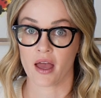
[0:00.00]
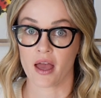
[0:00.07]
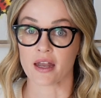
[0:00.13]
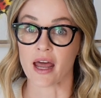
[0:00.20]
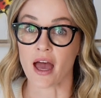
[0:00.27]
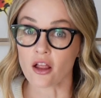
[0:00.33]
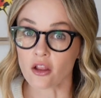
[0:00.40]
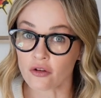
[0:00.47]

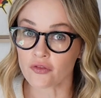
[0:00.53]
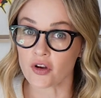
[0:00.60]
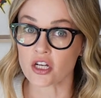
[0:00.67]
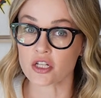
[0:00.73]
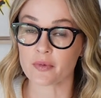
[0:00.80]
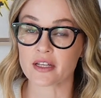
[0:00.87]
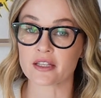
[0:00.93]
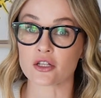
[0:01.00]
And
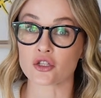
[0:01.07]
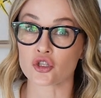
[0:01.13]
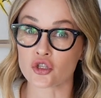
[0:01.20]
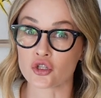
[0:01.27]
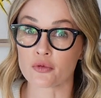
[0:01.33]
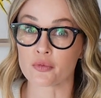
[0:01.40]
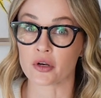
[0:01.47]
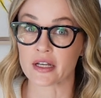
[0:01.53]
HelloFresh makes it
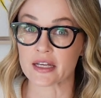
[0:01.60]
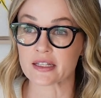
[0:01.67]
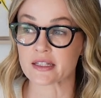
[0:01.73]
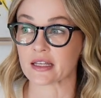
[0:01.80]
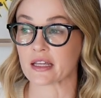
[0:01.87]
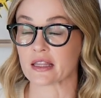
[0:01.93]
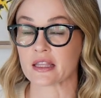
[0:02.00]
super easy.